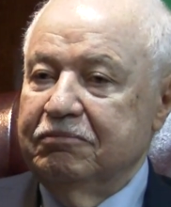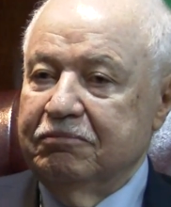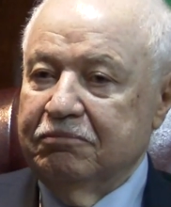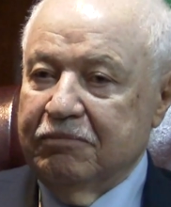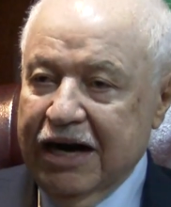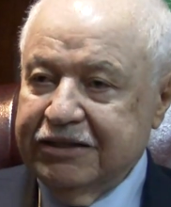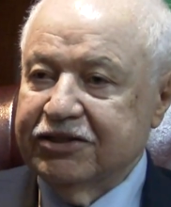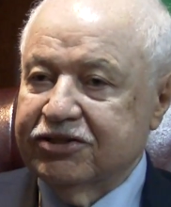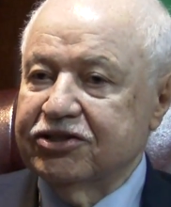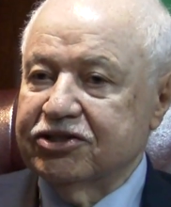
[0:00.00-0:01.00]
my
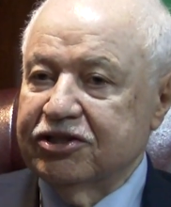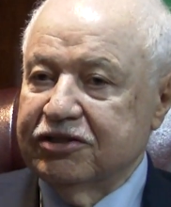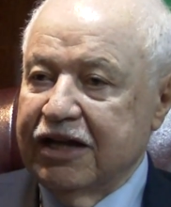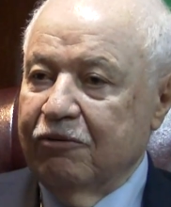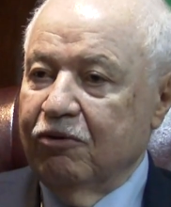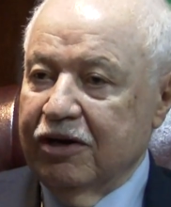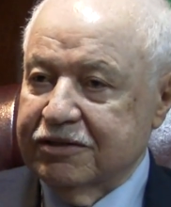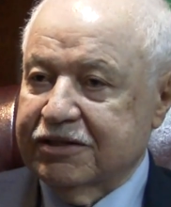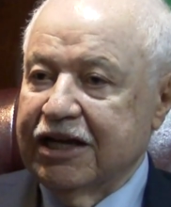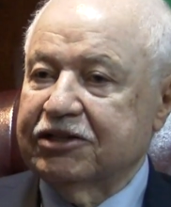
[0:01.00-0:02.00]
decision that was
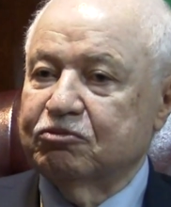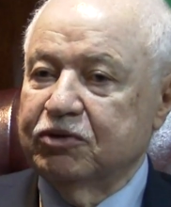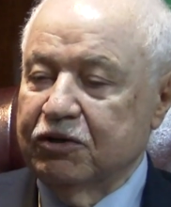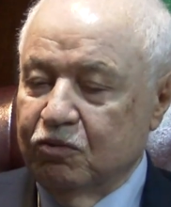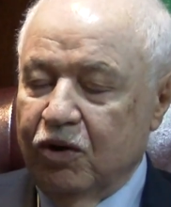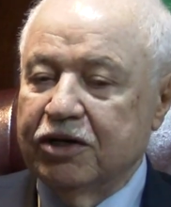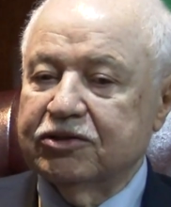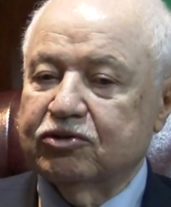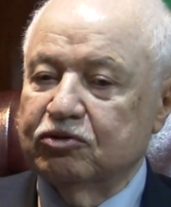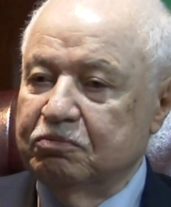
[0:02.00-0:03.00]
that we
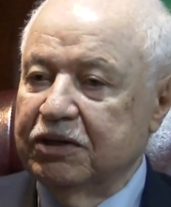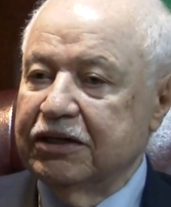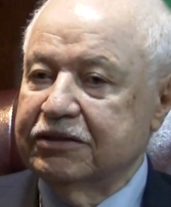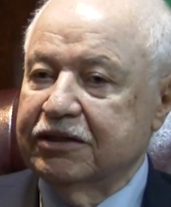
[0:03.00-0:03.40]
want to build